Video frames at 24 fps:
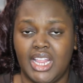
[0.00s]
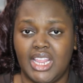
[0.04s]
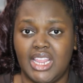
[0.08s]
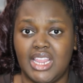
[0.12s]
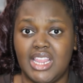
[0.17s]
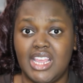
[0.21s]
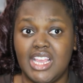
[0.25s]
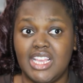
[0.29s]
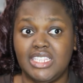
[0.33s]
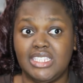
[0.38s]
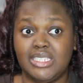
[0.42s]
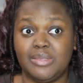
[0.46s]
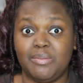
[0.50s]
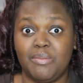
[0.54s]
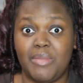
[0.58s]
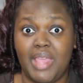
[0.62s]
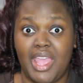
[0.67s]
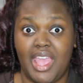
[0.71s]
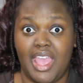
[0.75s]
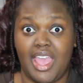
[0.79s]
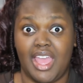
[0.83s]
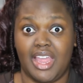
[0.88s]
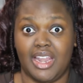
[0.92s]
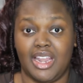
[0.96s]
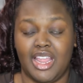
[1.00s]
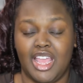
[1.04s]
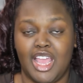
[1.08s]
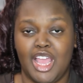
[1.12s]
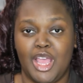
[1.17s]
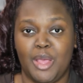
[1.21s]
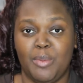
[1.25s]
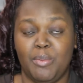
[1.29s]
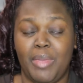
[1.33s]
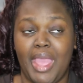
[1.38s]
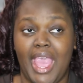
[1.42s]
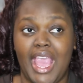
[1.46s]
This man
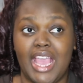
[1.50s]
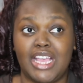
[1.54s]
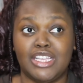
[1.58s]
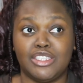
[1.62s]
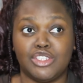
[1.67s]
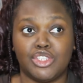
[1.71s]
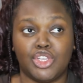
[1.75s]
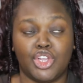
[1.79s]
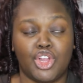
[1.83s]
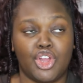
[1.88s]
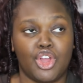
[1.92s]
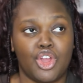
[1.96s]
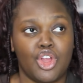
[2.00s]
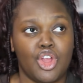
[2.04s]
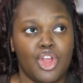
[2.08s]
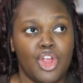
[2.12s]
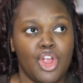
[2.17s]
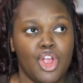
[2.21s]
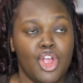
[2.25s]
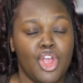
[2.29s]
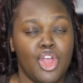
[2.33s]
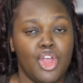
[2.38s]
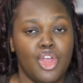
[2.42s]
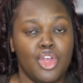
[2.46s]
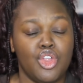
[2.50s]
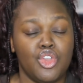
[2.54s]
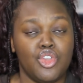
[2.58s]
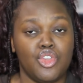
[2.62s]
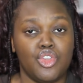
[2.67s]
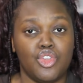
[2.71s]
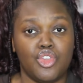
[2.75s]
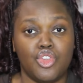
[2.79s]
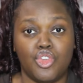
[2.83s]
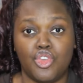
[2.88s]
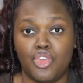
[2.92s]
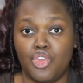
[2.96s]
pays her
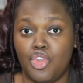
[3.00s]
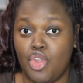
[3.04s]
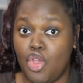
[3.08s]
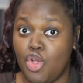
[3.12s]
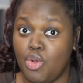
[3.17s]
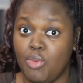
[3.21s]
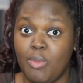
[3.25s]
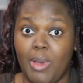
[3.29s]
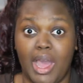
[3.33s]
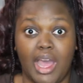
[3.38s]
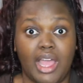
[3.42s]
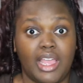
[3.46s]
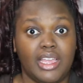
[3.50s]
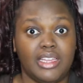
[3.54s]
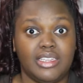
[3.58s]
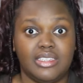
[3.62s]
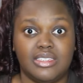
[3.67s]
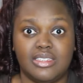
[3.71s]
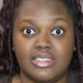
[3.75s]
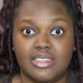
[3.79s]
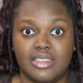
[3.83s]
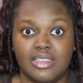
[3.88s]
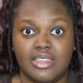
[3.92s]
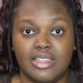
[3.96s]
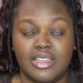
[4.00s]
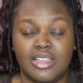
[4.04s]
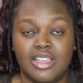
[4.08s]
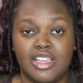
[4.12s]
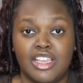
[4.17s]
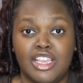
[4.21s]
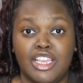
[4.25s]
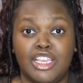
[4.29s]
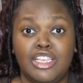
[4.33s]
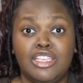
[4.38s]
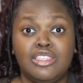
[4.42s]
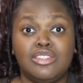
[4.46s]
no mind.
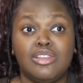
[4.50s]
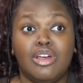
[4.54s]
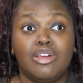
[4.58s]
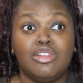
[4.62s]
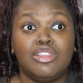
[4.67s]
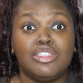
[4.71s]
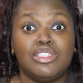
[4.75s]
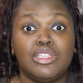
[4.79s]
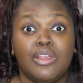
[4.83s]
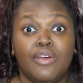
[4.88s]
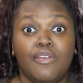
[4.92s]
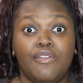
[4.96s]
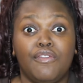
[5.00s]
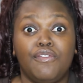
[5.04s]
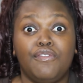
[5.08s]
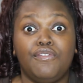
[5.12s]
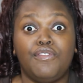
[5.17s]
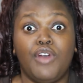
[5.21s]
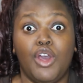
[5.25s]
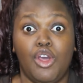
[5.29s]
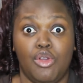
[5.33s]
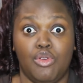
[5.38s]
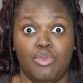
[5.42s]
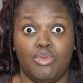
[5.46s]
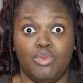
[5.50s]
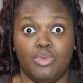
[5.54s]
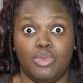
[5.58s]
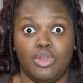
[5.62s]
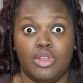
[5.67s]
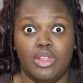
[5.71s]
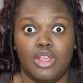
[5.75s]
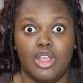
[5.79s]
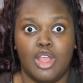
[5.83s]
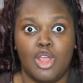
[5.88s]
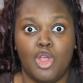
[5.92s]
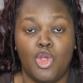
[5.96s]
He's on his phone
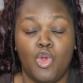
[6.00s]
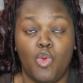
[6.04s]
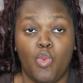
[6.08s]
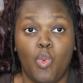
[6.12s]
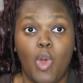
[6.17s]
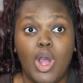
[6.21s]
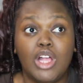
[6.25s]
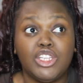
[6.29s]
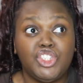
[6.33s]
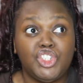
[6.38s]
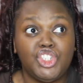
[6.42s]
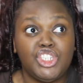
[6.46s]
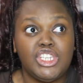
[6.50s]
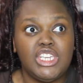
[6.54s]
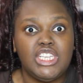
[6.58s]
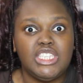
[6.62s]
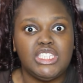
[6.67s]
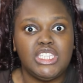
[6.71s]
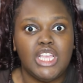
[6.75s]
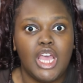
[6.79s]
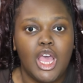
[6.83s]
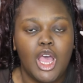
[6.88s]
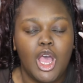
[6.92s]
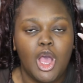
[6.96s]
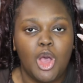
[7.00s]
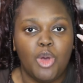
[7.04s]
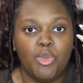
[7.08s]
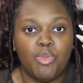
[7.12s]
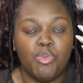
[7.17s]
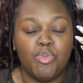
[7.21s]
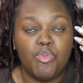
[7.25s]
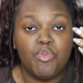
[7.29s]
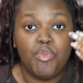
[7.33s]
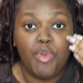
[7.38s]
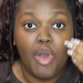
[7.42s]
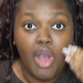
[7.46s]
while she's
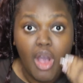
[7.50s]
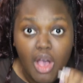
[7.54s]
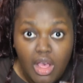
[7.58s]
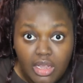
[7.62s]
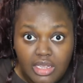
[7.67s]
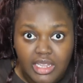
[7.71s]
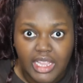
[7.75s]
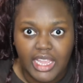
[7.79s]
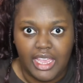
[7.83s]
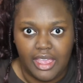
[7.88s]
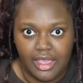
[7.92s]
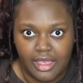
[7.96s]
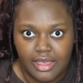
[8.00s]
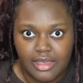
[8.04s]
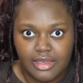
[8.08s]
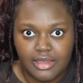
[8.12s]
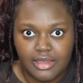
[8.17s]
bawling.